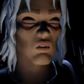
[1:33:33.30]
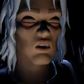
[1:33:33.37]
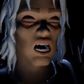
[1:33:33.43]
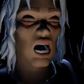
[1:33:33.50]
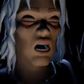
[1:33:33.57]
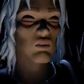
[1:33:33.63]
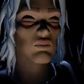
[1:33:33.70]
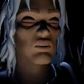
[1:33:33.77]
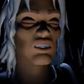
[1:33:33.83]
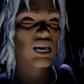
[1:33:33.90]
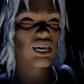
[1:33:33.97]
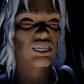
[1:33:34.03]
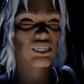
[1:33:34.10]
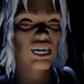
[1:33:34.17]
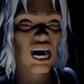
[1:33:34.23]
ground like
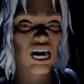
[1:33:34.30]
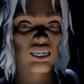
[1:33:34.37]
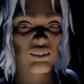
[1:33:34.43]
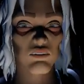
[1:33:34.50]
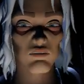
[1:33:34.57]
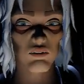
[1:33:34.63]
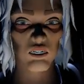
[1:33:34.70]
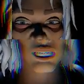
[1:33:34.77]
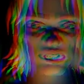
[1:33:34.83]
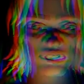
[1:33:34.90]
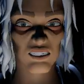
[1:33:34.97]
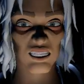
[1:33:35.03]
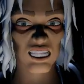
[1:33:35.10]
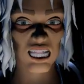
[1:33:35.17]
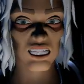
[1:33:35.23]
a
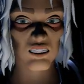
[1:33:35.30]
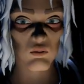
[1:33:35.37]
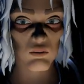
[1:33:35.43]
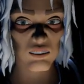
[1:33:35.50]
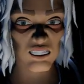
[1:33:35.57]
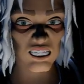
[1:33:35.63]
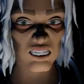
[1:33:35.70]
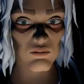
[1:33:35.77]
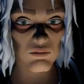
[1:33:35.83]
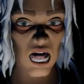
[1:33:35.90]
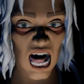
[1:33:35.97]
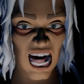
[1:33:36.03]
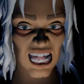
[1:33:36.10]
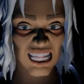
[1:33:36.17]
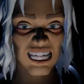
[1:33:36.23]
10-fingered leathery
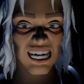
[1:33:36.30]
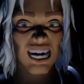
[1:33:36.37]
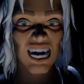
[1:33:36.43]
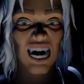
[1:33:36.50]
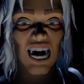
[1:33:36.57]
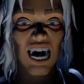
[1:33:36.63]
spider.